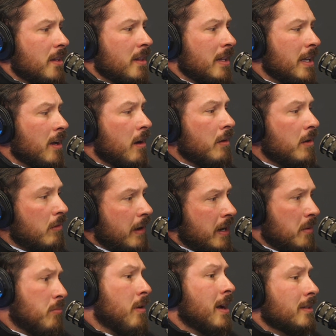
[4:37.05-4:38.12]
The
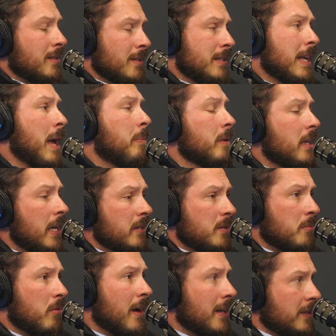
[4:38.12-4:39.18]
underwriting process, the
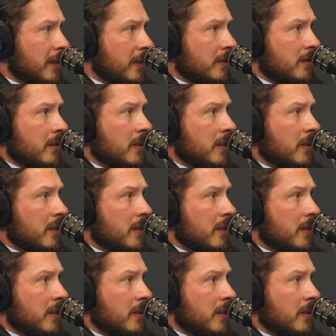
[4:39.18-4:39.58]
application process,